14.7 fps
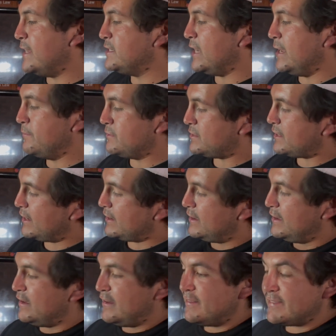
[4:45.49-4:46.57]
champs. Like
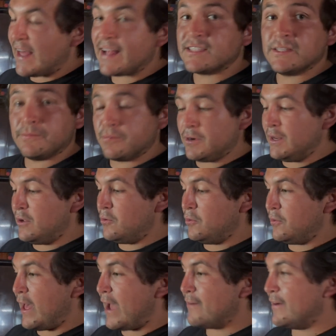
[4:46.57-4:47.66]
that's a pretty cool
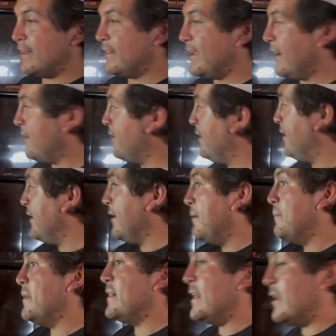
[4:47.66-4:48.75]
hat right there.
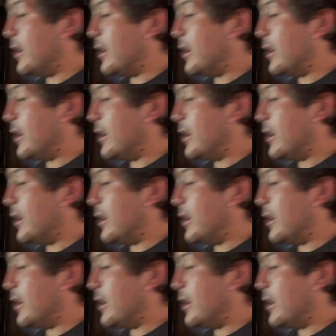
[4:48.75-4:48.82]
But then